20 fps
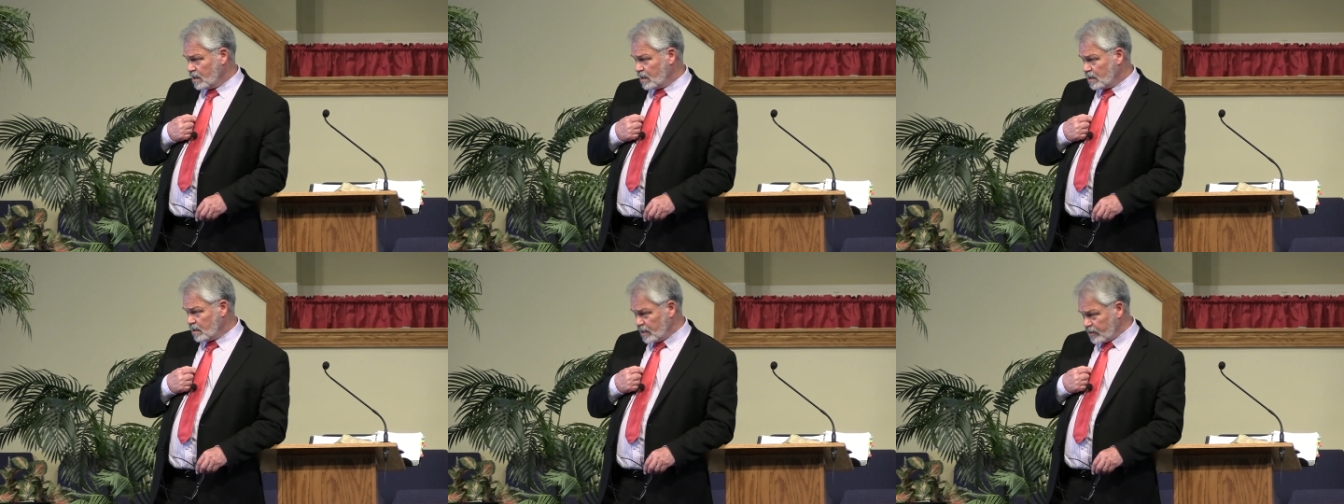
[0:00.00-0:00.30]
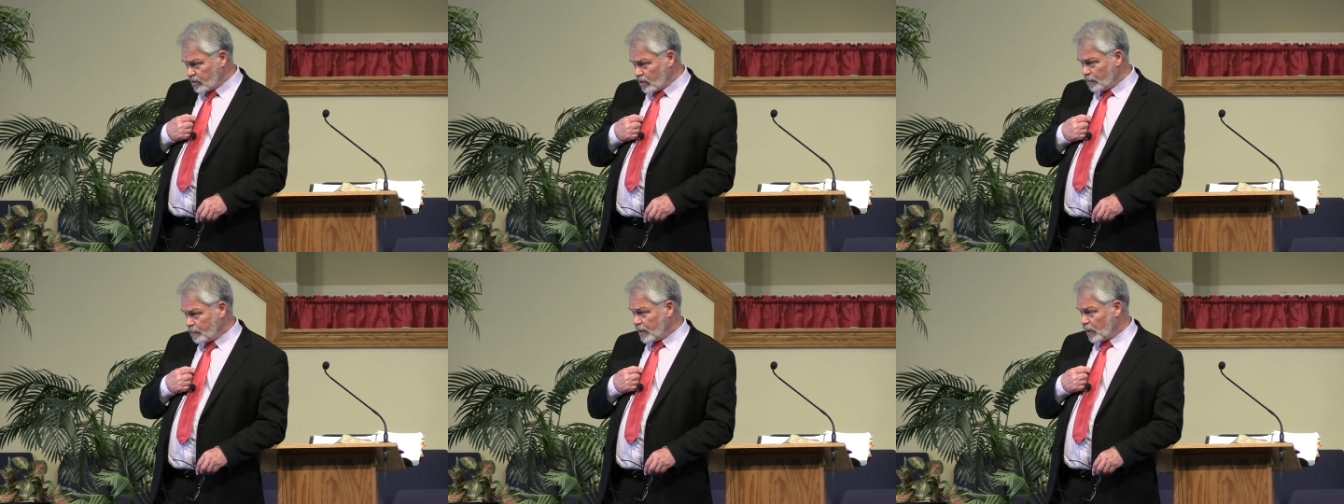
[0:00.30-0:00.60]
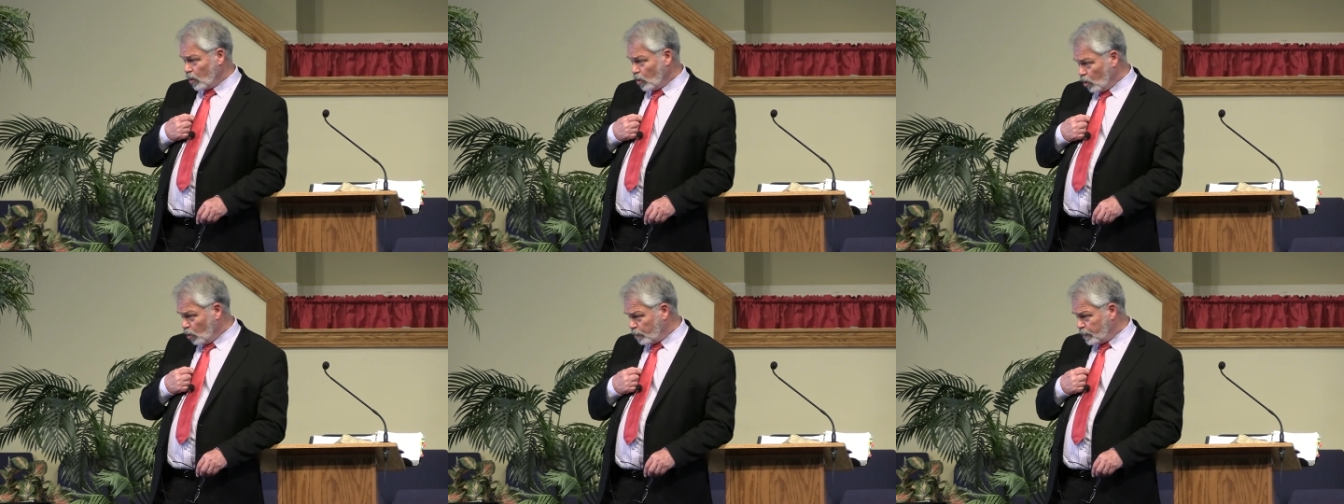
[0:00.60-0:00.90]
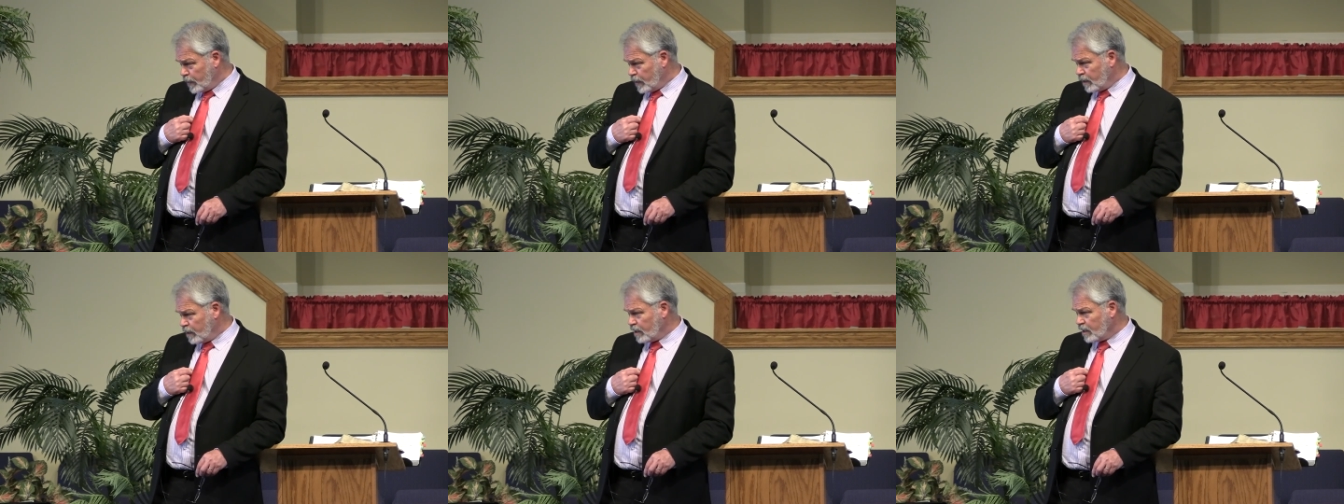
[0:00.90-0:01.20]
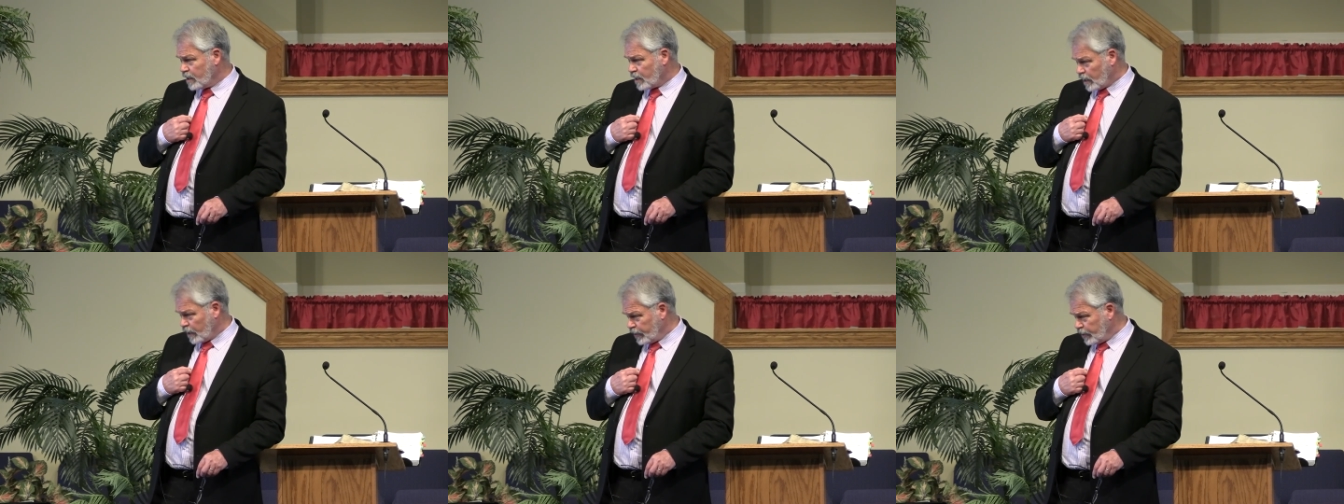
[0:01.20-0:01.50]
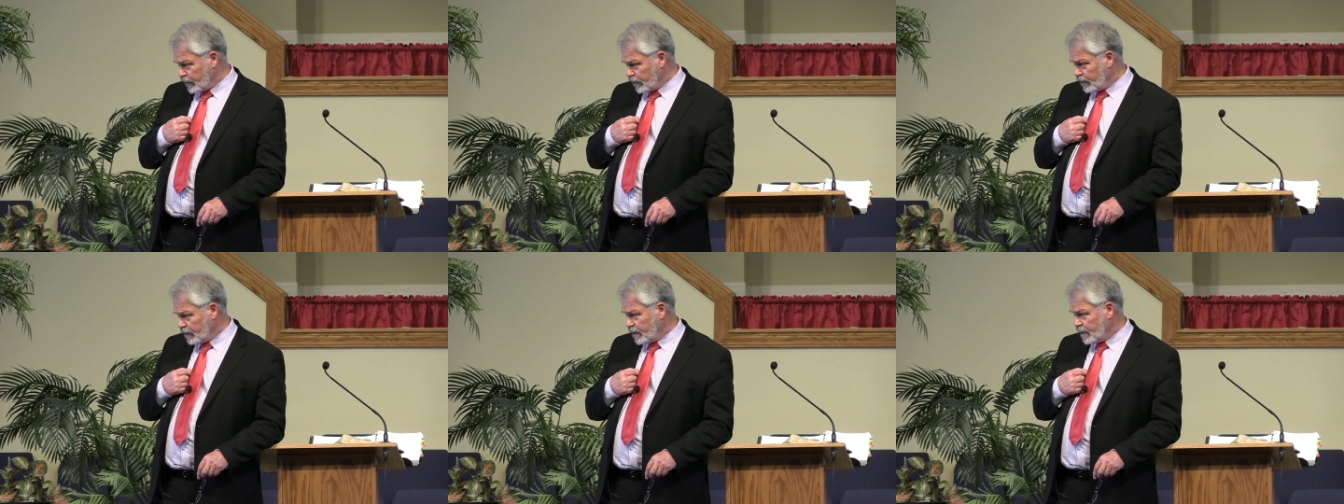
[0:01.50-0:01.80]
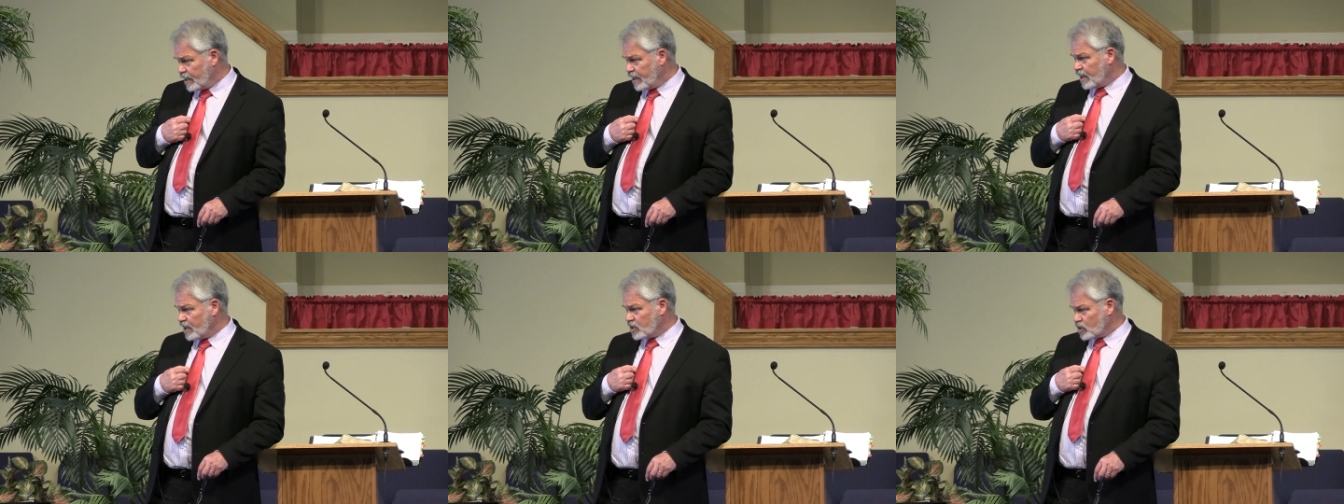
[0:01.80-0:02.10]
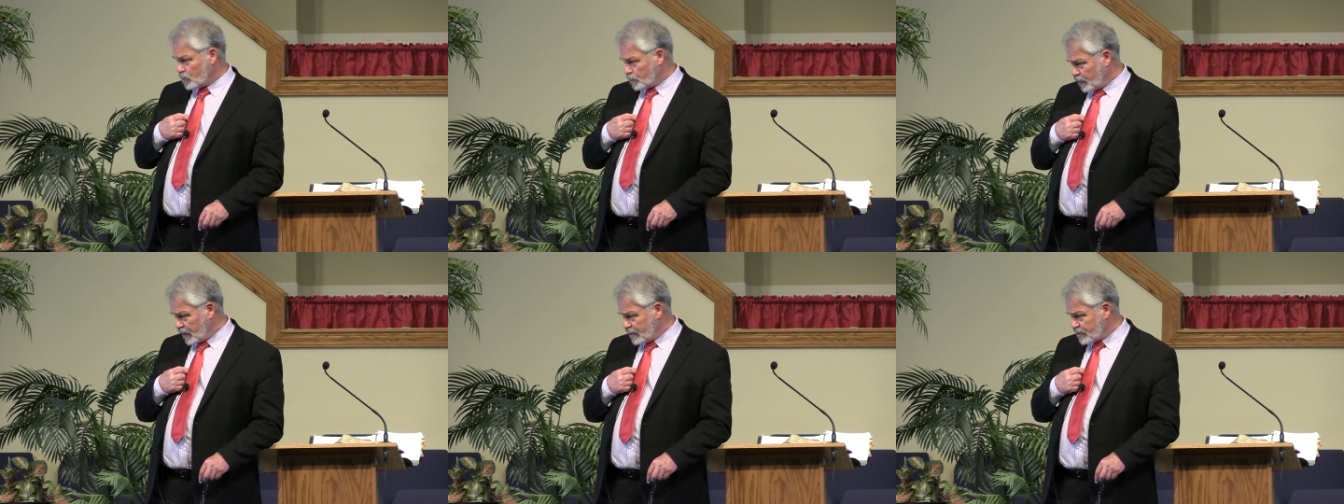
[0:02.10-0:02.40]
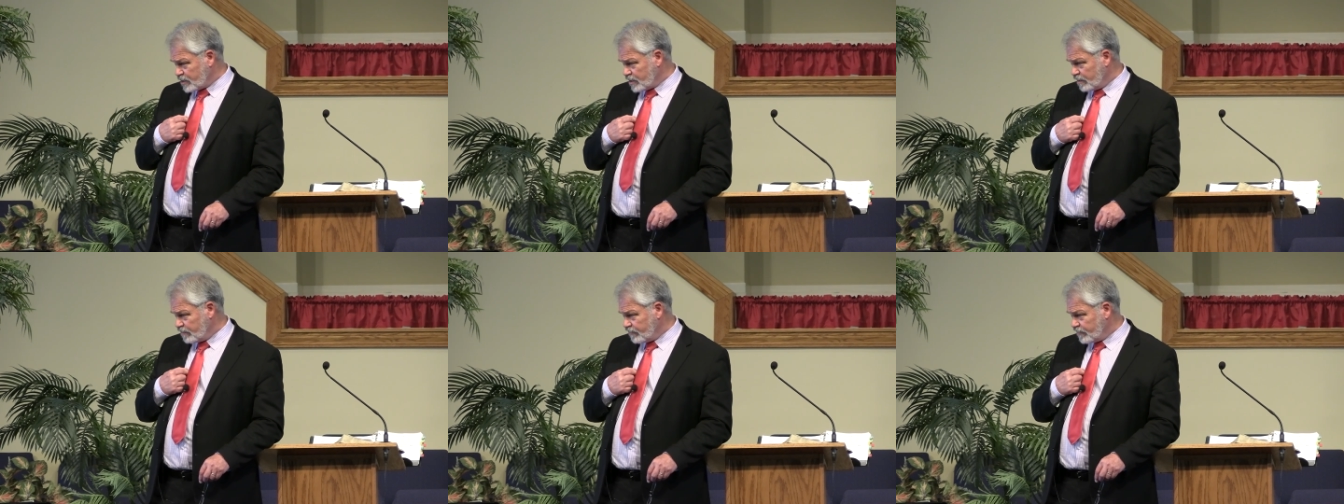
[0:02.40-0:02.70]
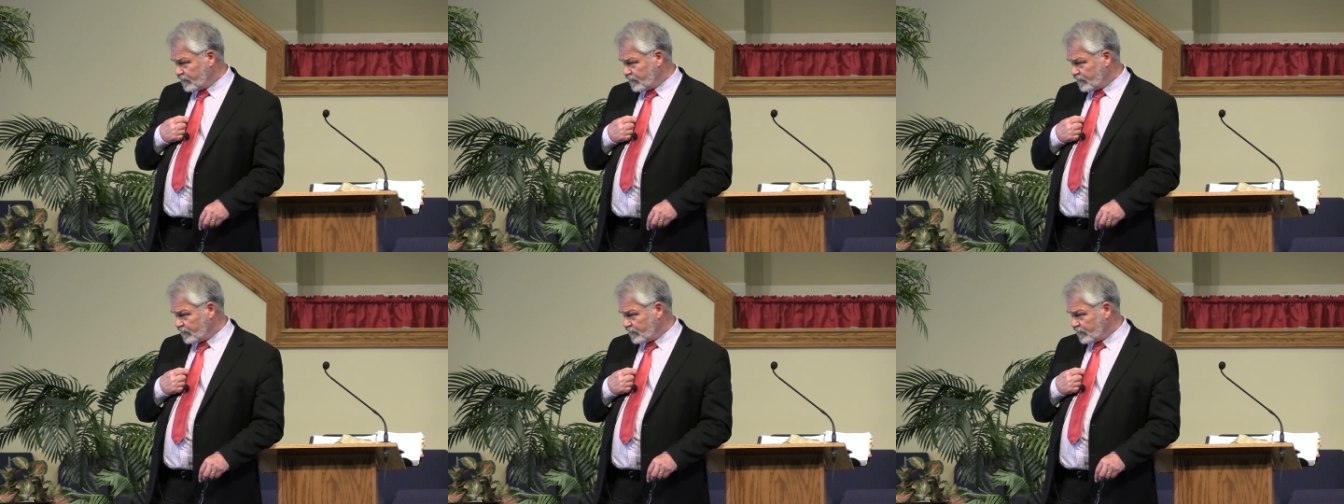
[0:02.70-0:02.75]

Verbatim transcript: let there be open, clear, expressive